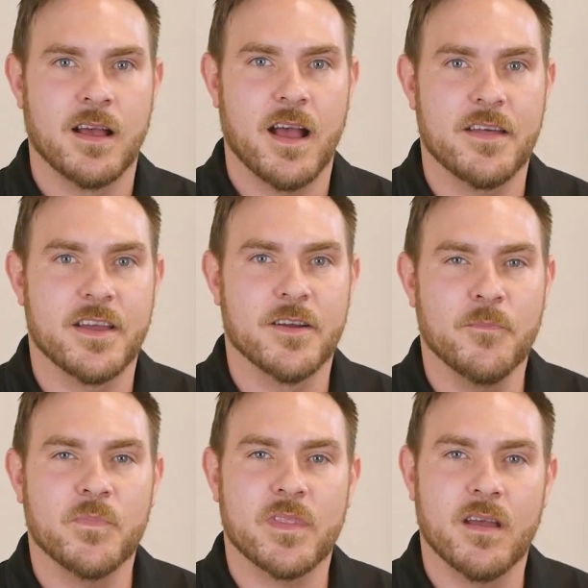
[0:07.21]
Hi there,
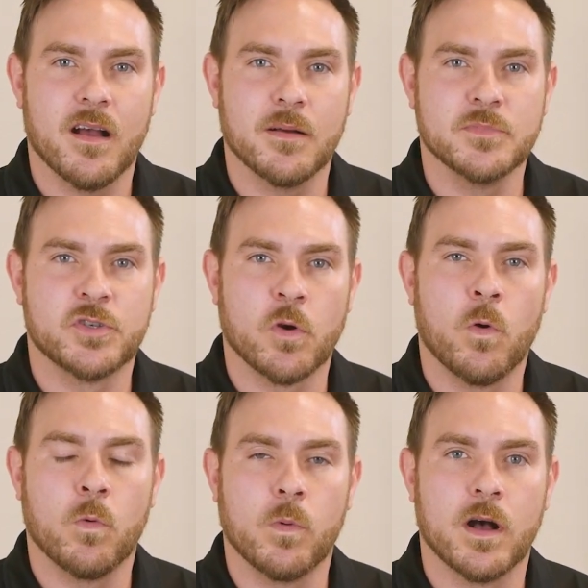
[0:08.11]
I'm
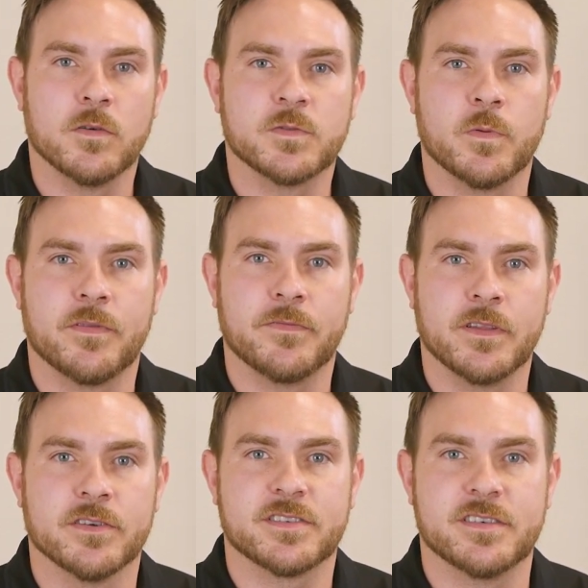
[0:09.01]
Joel Wells with
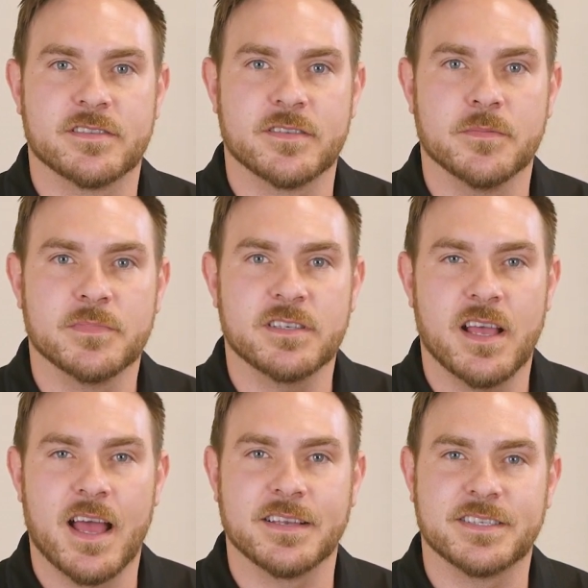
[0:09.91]
FLIR Systems
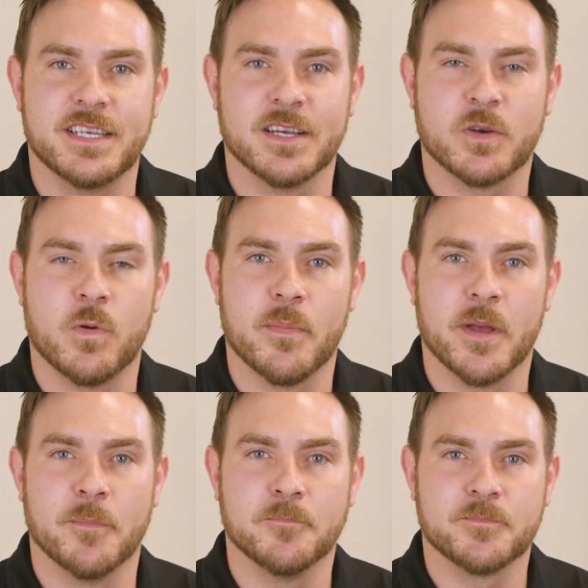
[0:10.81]
at T
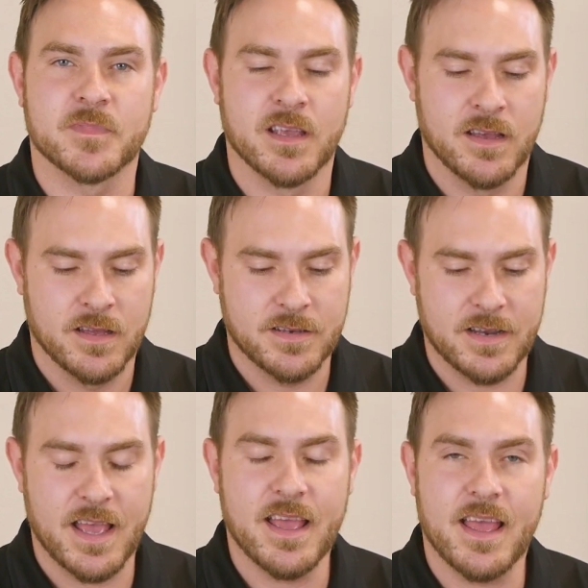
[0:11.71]
Equipment.
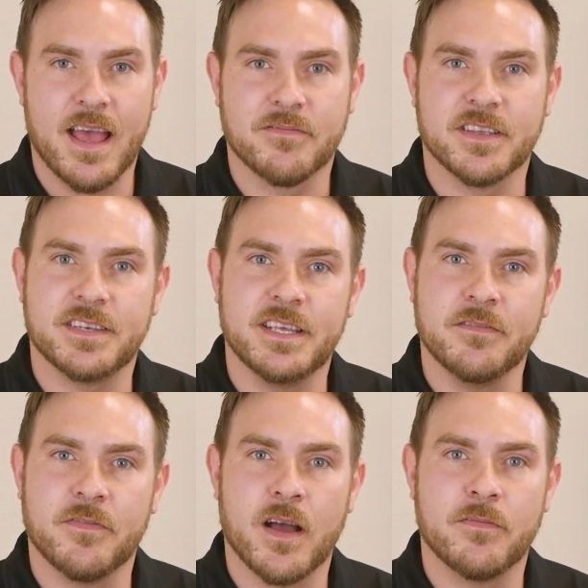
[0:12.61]
Today I have the
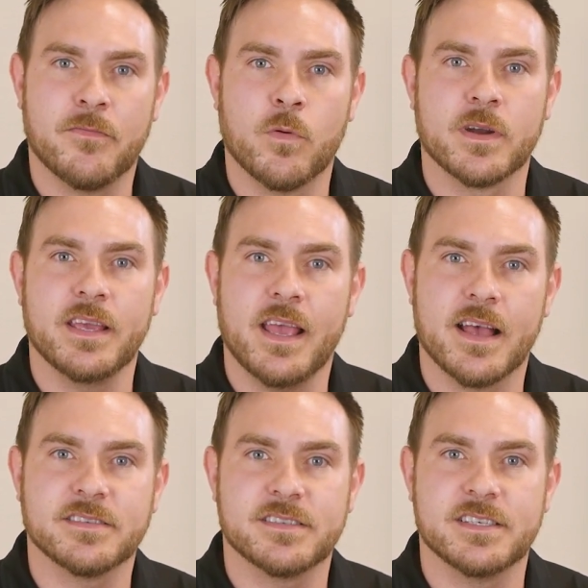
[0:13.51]
T540
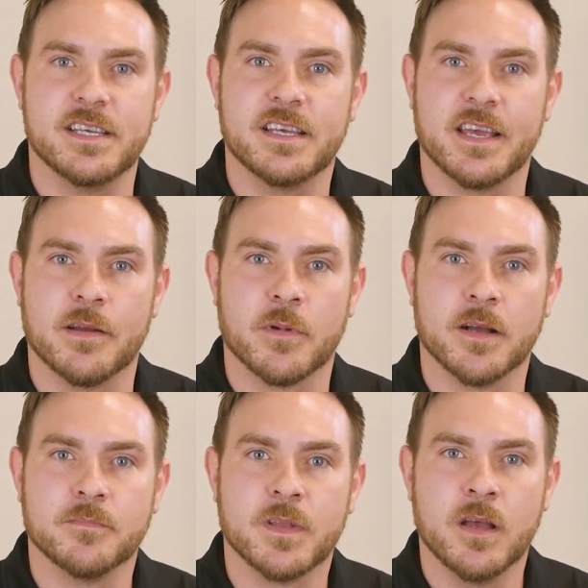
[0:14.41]
SC
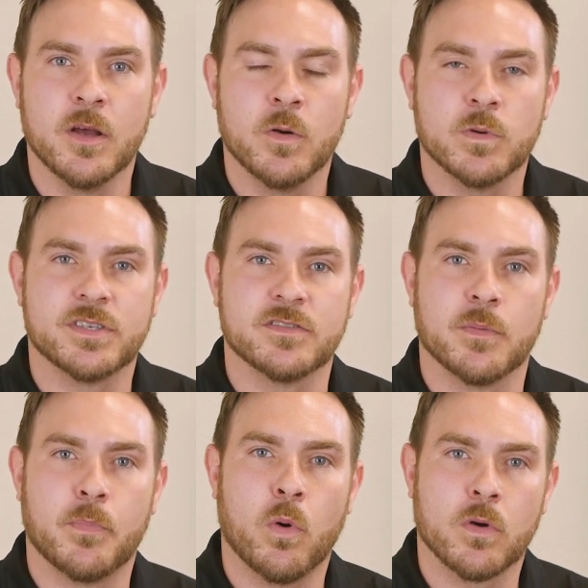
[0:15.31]
camera, which is
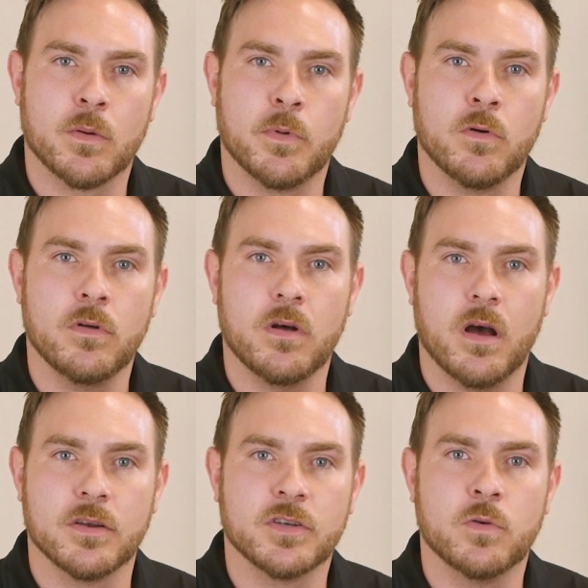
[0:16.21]
a portable,
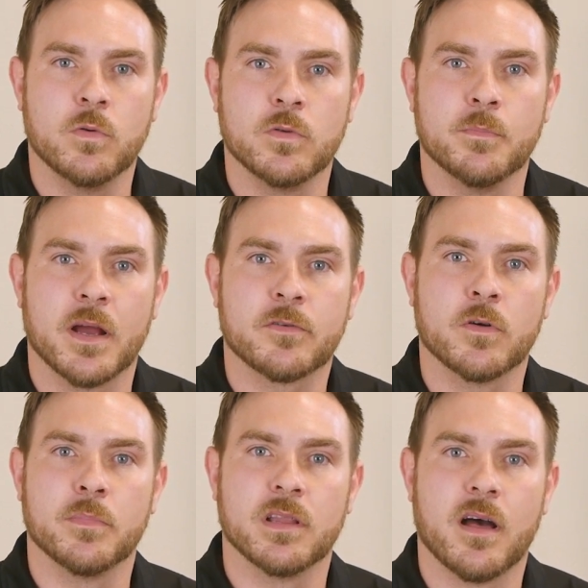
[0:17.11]
uncooled
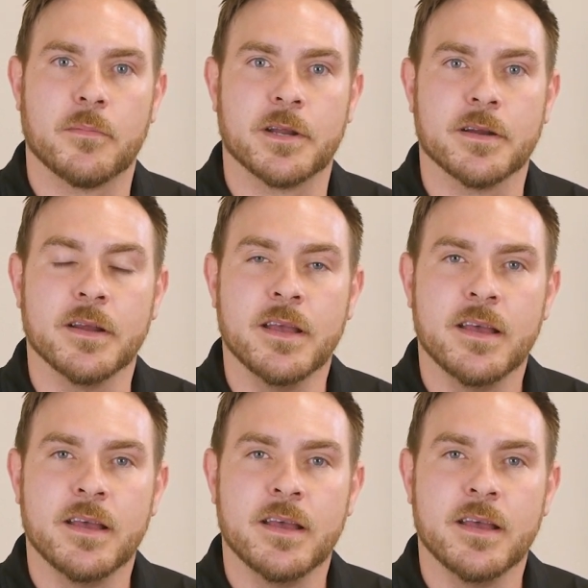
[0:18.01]
microbolometer.